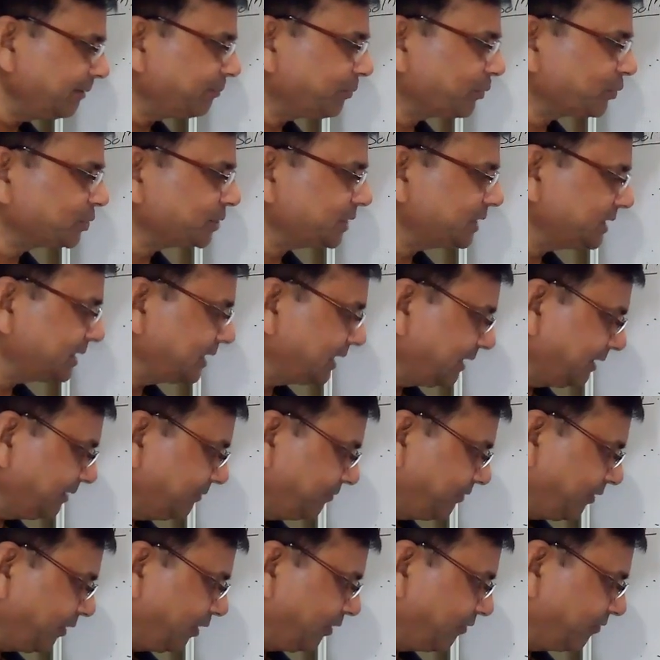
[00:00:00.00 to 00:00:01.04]
the procedure,
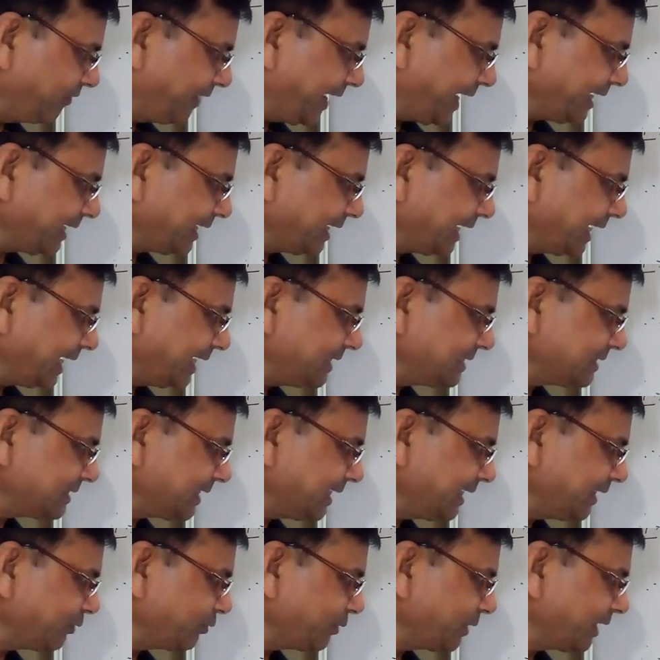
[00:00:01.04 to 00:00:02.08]
we will factorize
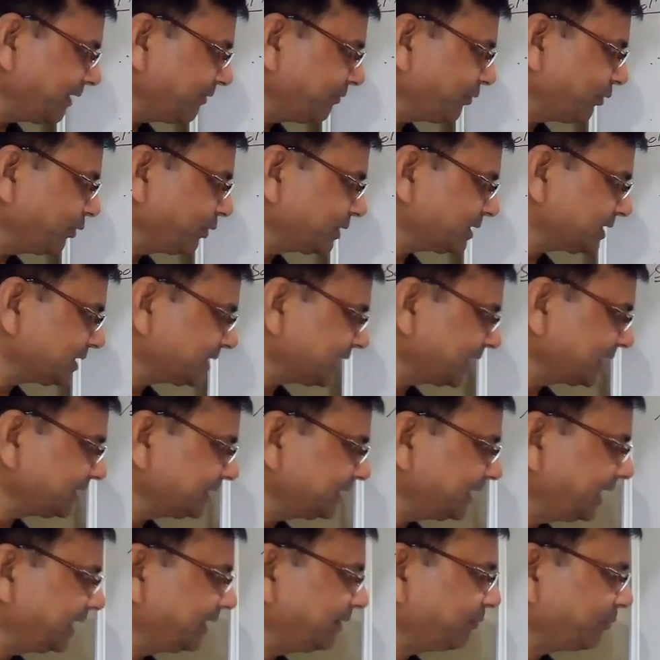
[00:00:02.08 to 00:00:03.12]
324 such
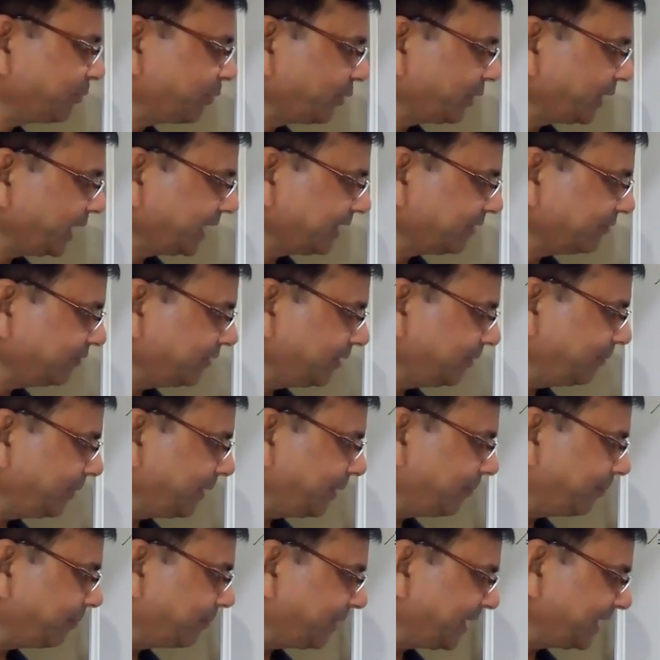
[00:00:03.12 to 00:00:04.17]
that product will
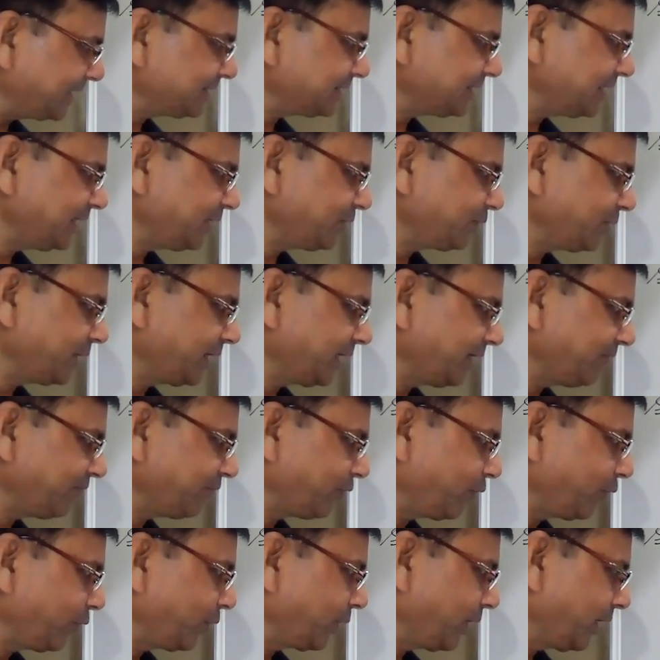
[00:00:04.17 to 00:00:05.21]
be plus
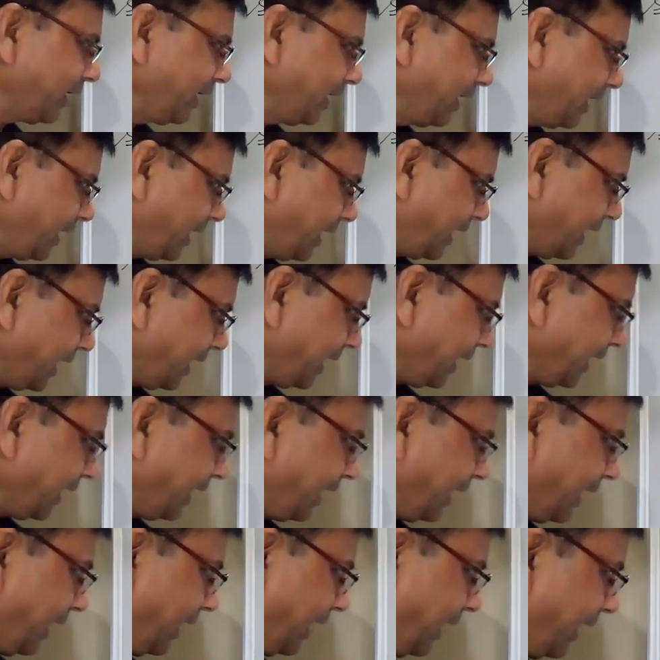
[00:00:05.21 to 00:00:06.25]
324
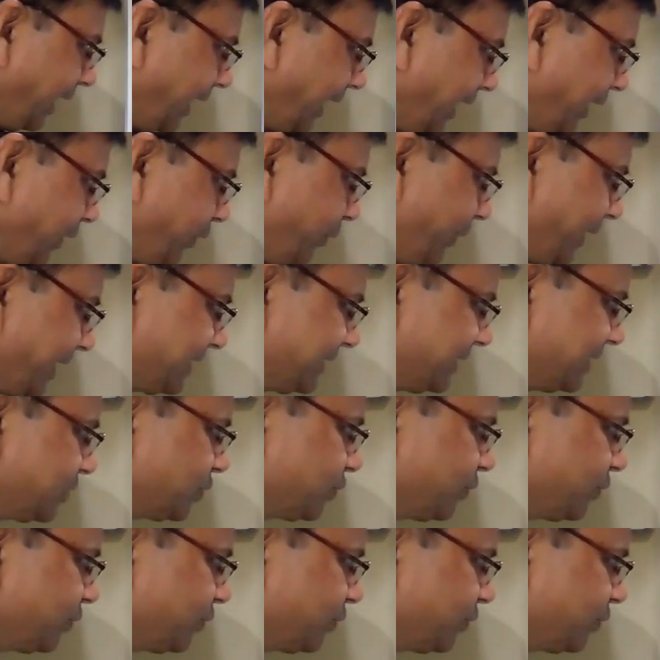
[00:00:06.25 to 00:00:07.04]
into X